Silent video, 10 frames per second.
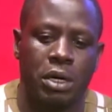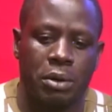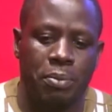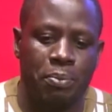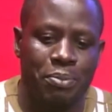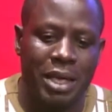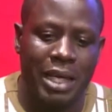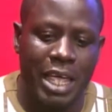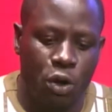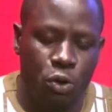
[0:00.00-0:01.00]
made
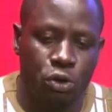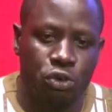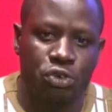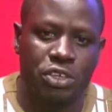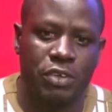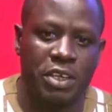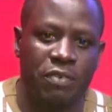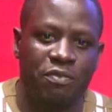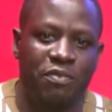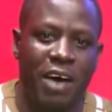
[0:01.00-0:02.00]
a conducive
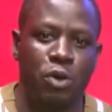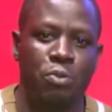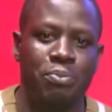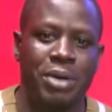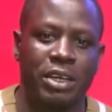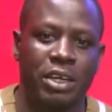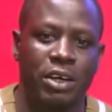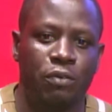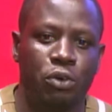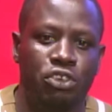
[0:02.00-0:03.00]
environment
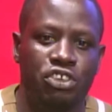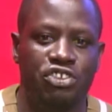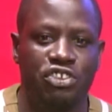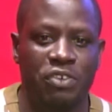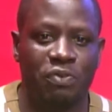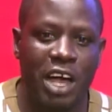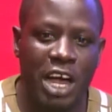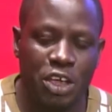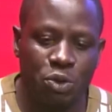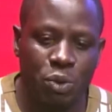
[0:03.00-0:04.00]
for this chief,
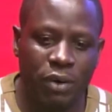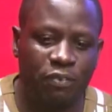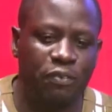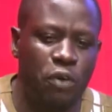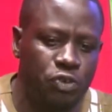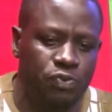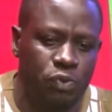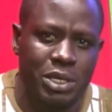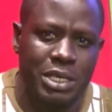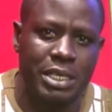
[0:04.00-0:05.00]
and you are
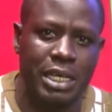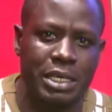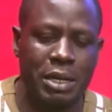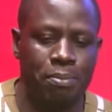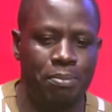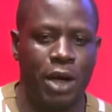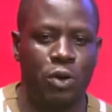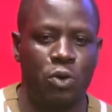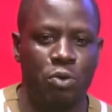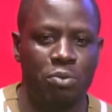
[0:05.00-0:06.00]
forcefully sending them back
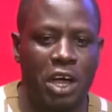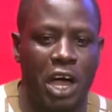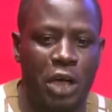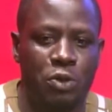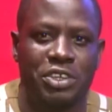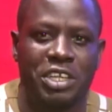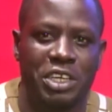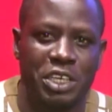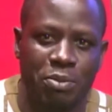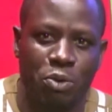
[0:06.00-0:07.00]
home. Are you
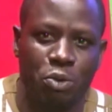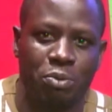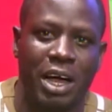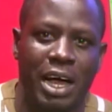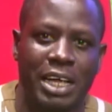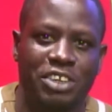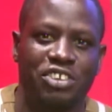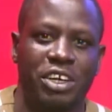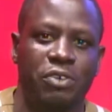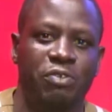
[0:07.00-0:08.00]
sending them home as
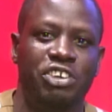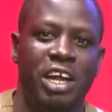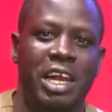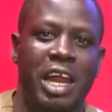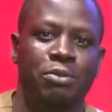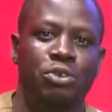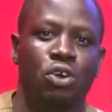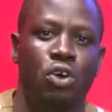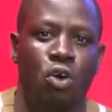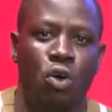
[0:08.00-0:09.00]
sacrificial lambs
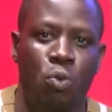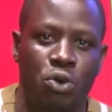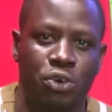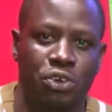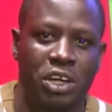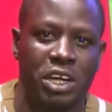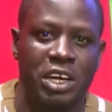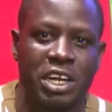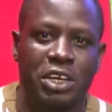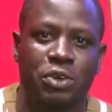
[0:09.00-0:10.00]
or what?
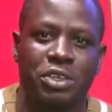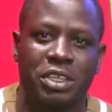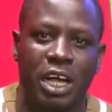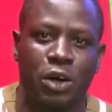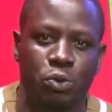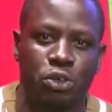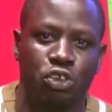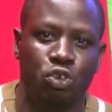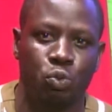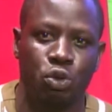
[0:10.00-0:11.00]
Let us tackle the
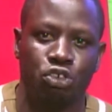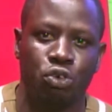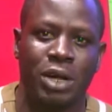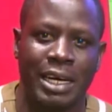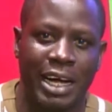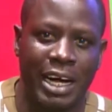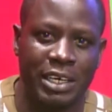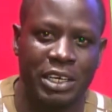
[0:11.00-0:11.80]
situation at hand.